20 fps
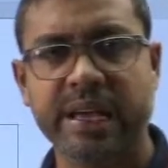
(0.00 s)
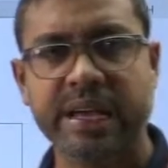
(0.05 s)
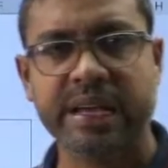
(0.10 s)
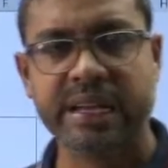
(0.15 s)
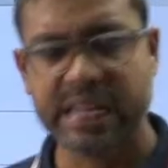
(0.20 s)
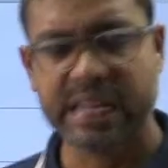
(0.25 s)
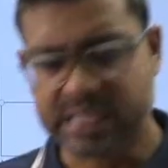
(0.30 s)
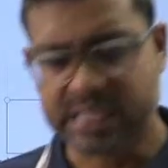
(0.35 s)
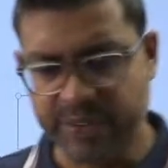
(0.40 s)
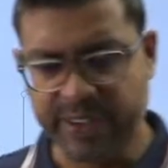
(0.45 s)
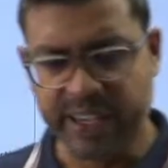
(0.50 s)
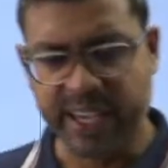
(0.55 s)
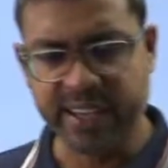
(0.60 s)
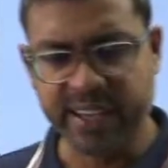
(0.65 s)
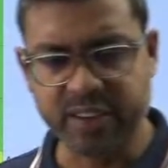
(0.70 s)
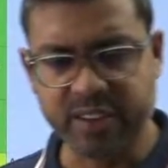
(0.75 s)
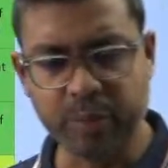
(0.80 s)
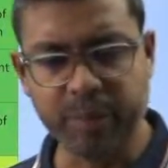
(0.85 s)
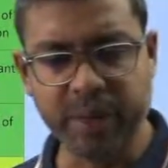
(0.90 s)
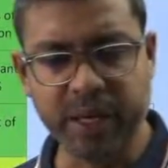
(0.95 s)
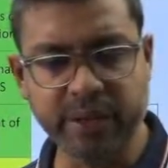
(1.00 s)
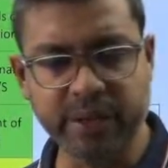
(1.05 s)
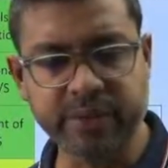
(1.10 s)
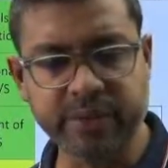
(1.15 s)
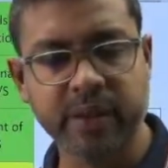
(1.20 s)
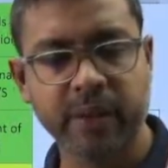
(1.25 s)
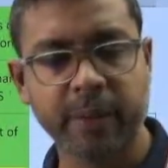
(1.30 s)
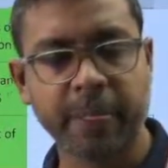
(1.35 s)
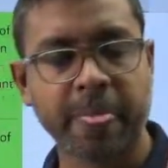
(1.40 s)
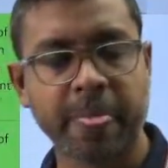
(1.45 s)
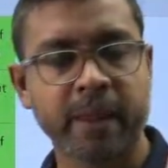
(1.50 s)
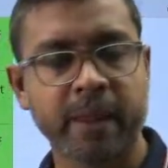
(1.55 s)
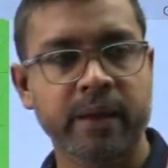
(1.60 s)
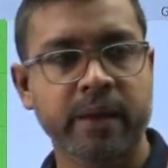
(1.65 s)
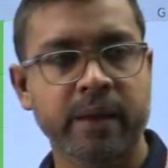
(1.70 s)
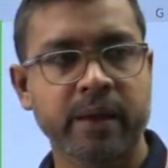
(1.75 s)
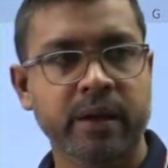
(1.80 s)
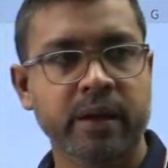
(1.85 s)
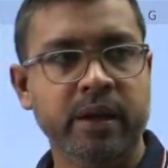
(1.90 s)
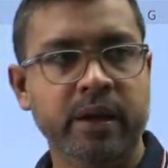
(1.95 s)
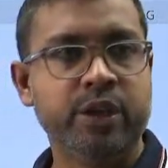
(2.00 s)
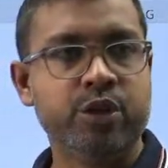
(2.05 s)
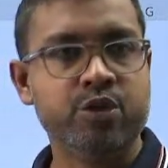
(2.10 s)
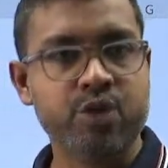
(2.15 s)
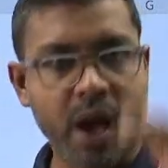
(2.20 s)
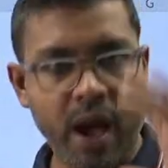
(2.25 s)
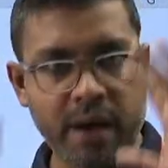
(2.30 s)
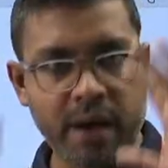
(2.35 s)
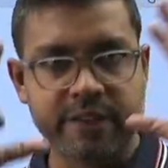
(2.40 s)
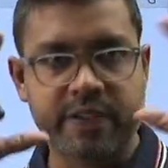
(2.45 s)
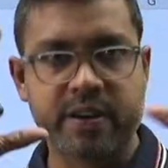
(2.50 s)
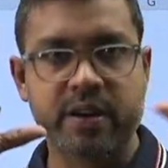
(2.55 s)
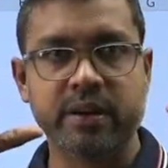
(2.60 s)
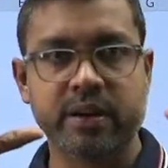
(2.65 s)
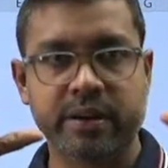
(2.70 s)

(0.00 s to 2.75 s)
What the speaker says: Classification means you have